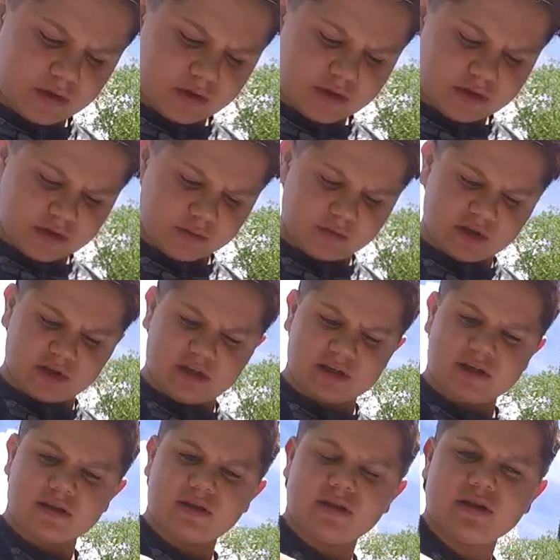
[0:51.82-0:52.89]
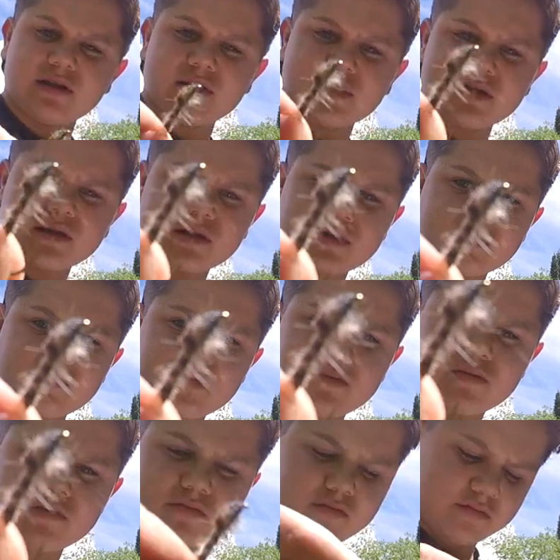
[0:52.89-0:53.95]
something like this.
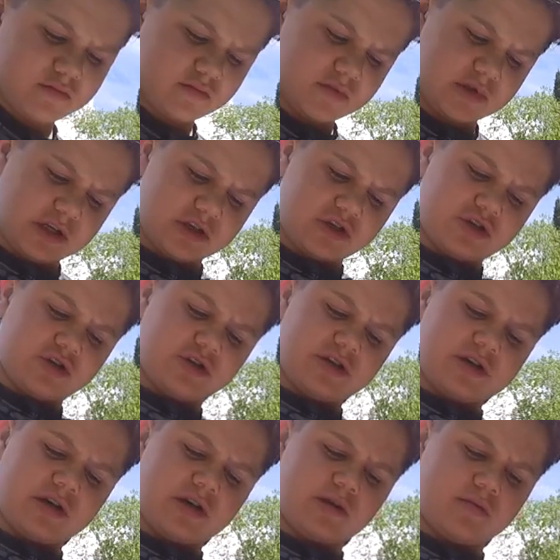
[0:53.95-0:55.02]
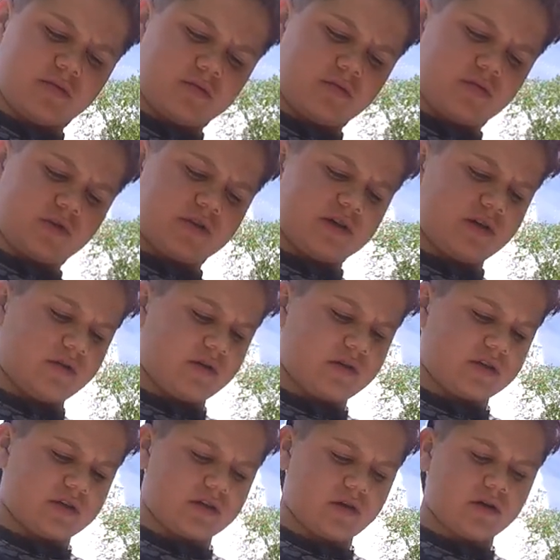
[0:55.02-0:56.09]
I'm not sure yet. We'll see how
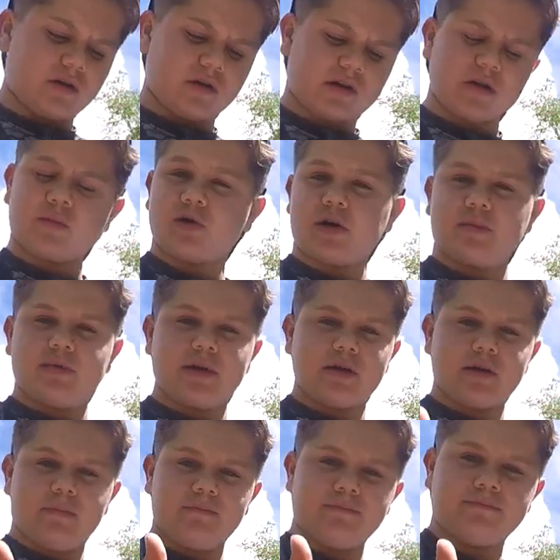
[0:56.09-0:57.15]
things go. I'll keep you updated.